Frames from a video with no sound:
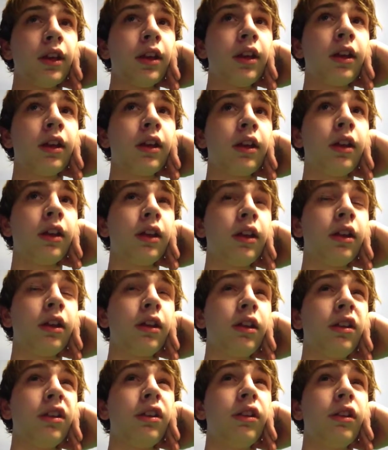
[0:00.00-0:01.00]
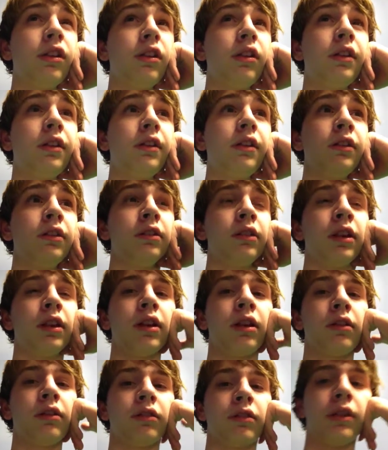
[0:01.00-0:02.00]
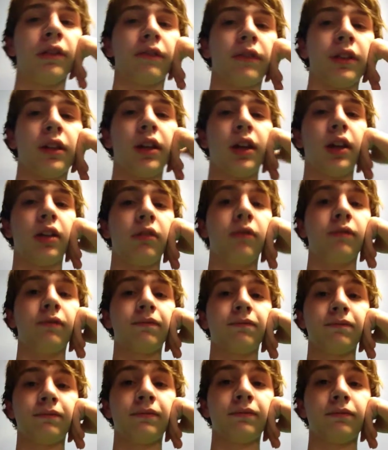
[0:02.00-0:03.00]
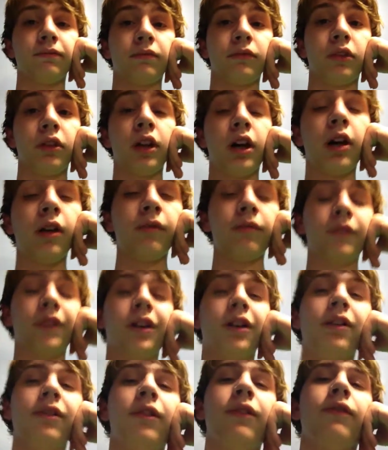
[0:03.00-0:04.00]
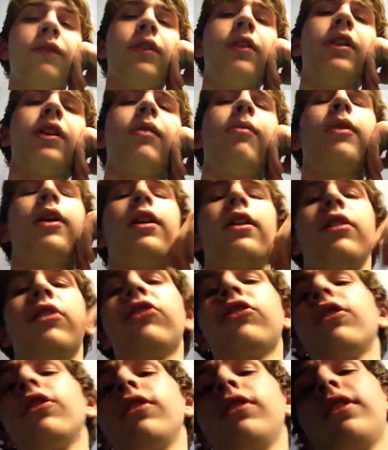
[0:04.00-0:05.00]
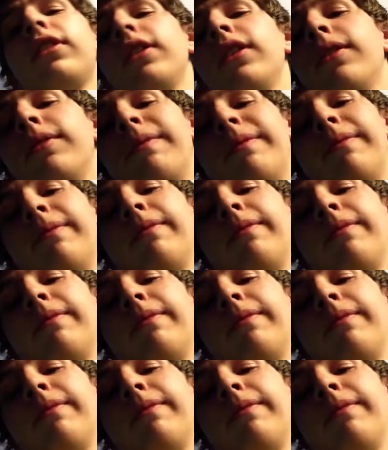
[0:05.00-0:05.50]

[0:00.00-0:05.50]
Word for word: And like other stuff like that. Mm-hmm. No, no, the first thing I'm buying is shirts, um